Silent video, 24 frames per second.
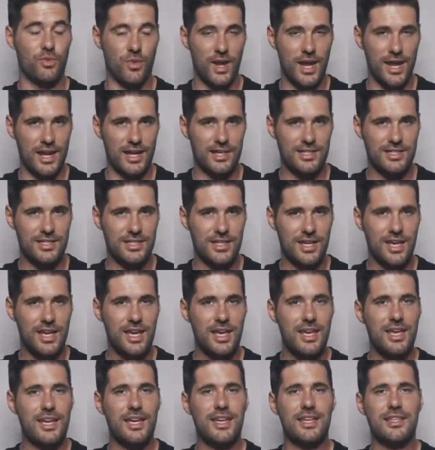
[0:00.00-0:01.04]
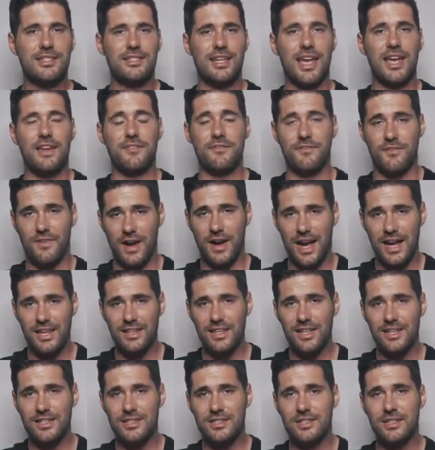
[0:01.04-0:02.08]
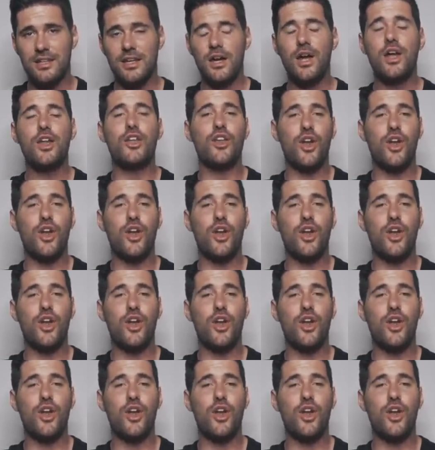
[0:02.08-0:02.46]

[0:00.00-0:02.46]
race is a violent,